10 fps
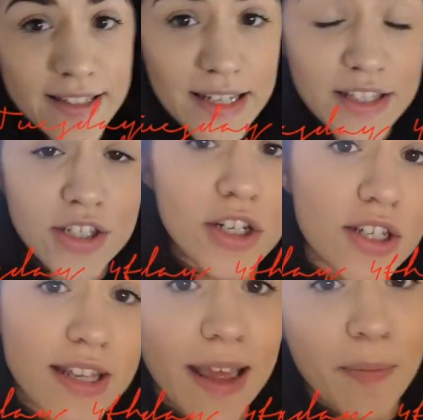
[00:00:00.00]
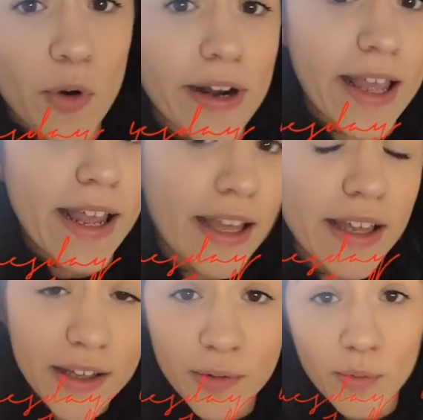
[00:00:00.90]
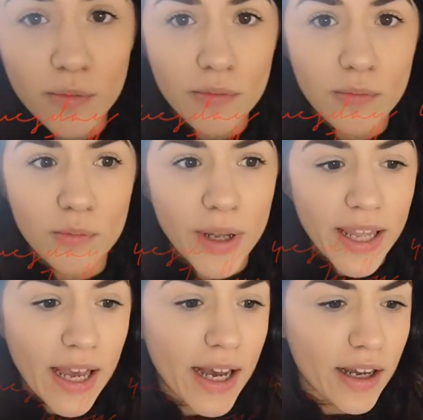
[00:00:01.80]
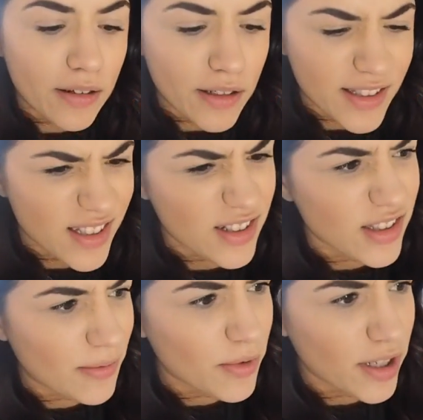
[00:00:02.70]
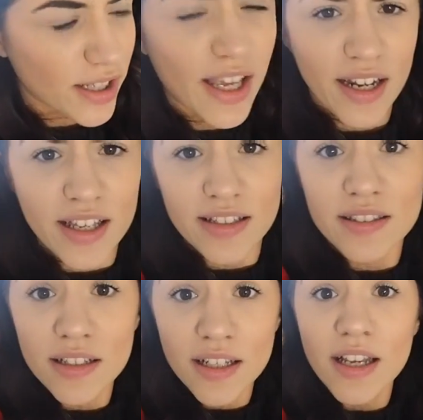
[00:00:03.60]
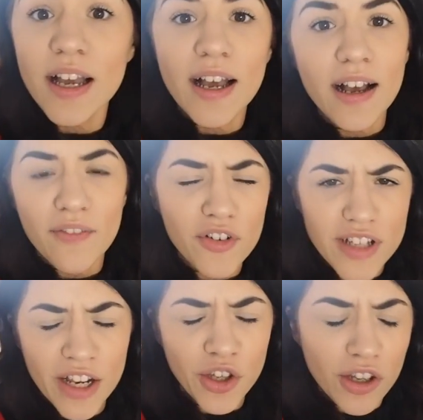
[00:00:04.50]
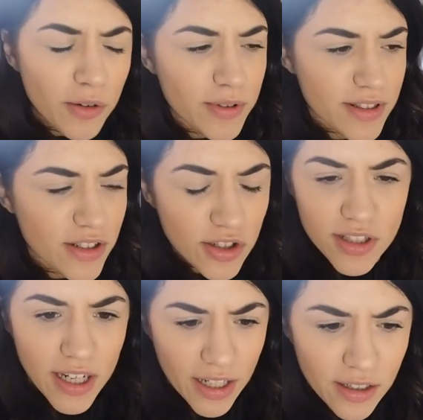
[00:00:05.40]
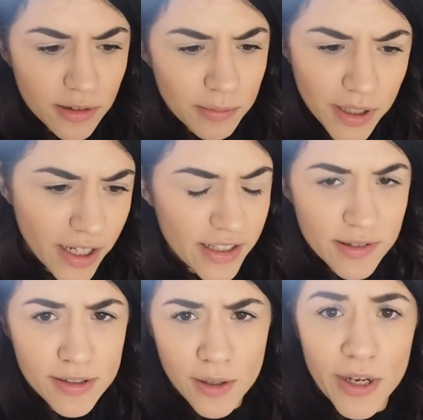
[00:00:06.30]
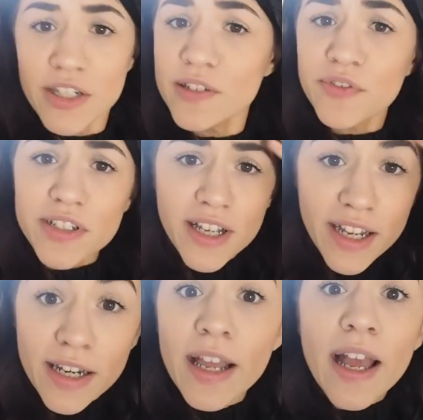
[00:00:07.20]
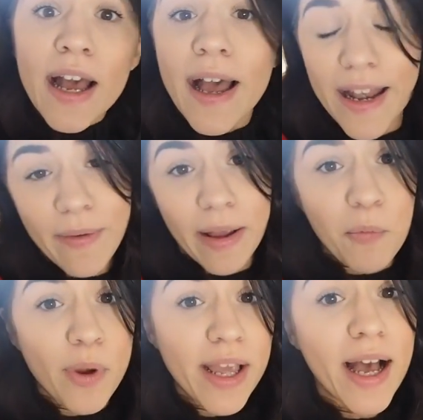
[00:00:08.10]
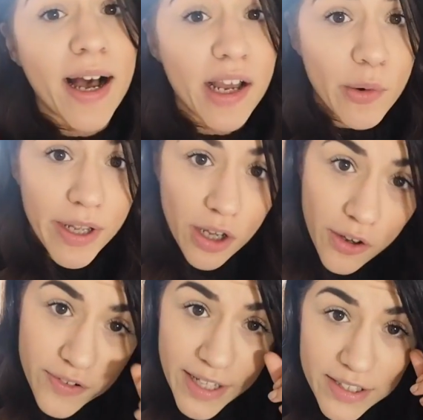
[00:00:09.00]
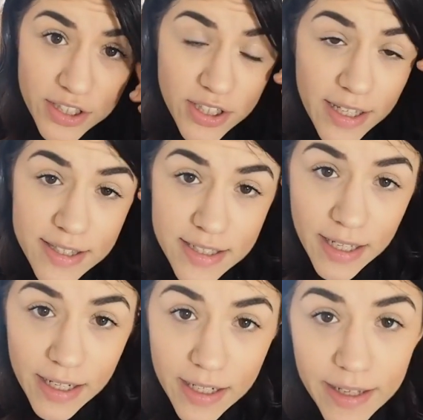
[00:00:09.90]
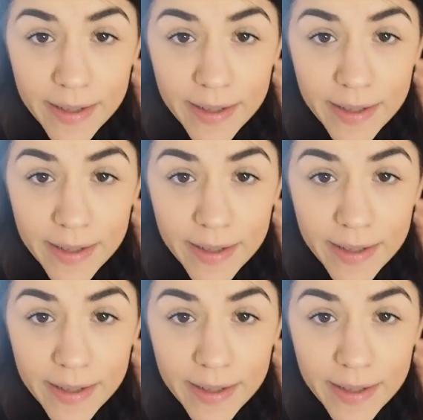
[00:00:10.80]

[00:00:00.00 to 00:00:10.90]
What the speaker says: It's Tuesday morning. Is it Tuesday morning? Yeah, it is. I knew it was Tuesday, but I just was questioning for a second. Anyway, we are going off now to Chadston.